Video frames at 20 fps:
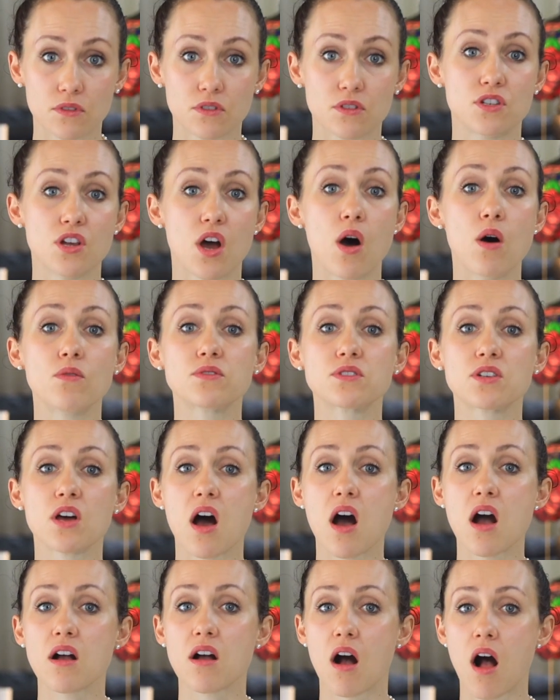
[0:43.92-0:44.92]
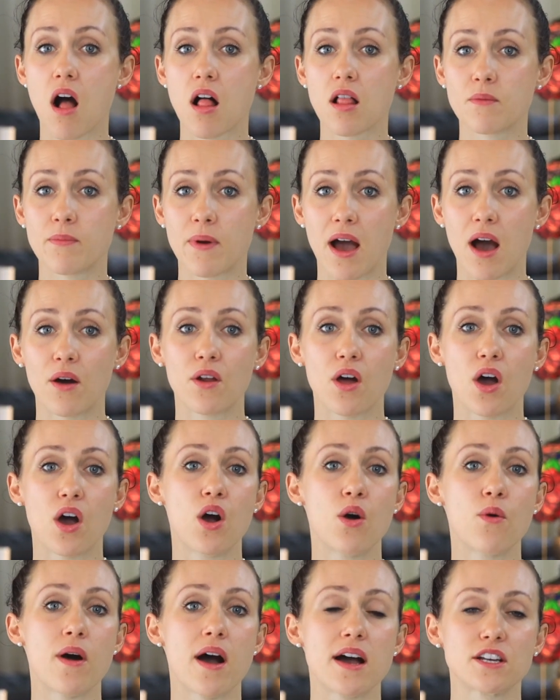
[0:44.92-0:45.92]
Don't talk all about,
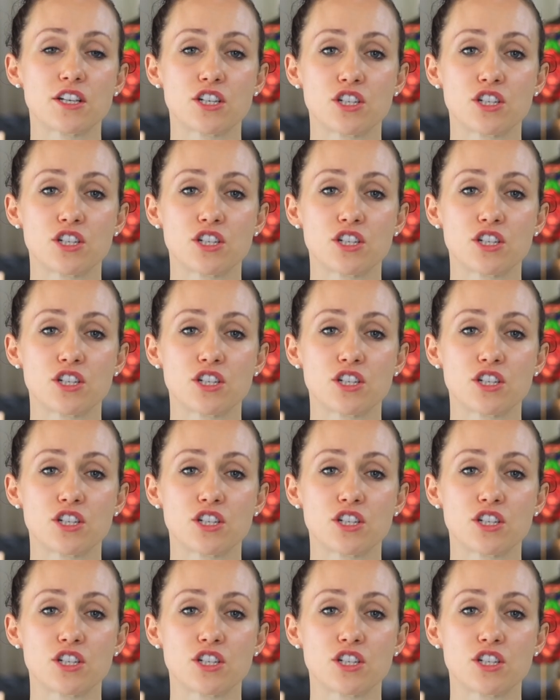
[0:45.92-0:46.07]
oh, I